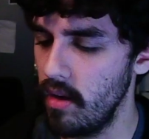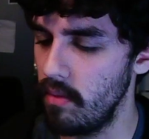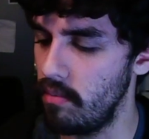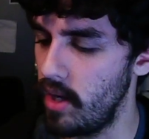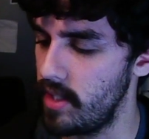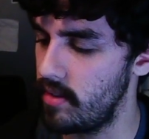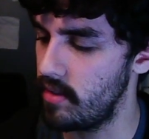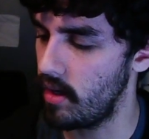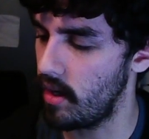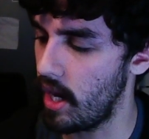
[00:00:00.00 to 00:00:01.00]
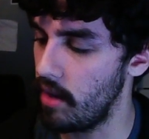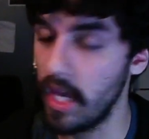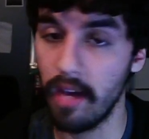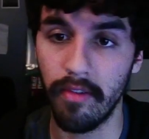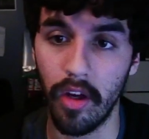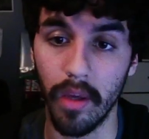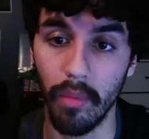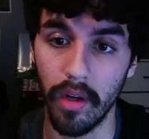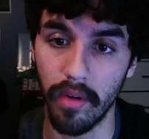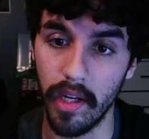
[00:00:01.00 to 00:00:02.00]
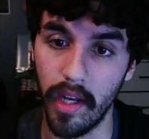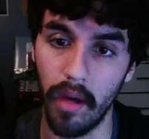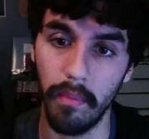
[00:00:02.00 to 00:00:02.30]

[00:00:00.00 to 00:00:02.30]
but I only have volume 1 right now.